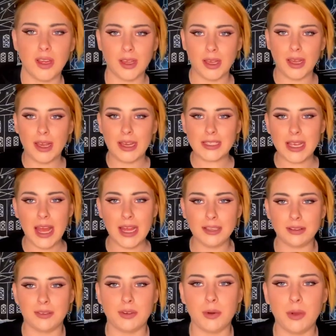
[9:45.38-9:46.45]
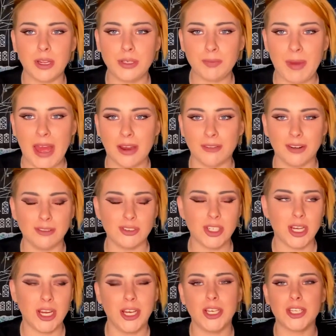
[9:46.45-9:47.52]
Okay, guys, I had to have a quick background
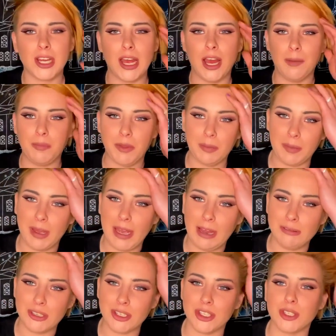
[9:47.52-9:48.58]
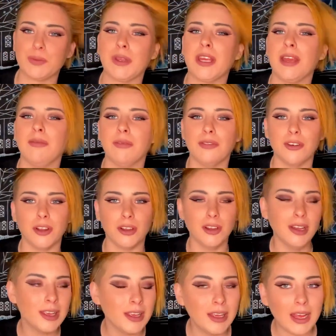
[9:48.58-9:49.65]
change. My house had just became
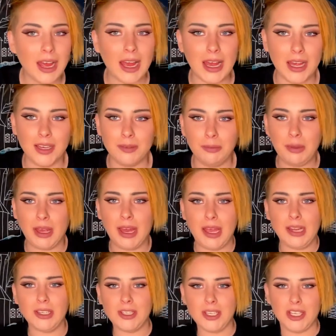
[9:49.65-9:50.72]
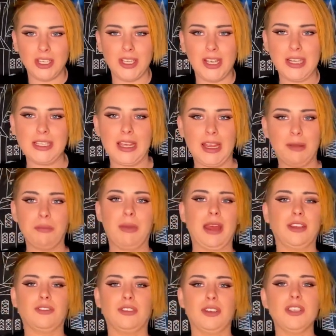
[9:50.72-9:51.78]
full. And behind here is a
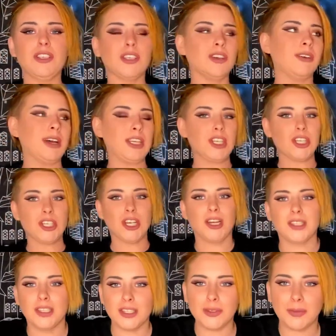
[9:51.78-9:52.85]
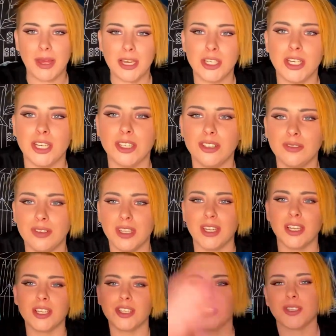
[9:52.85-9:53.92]
mattress. So I just chucked this bed sheet over
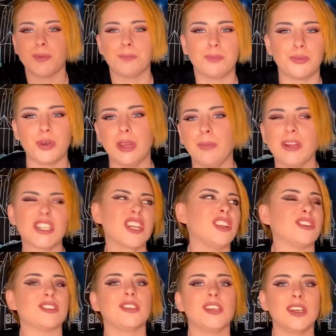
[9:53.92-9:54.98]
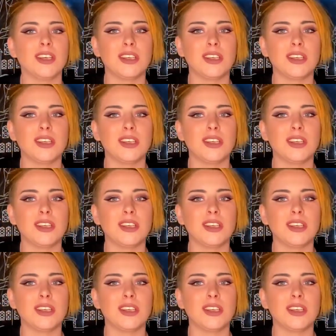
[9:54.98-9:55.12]
that just pretty much looked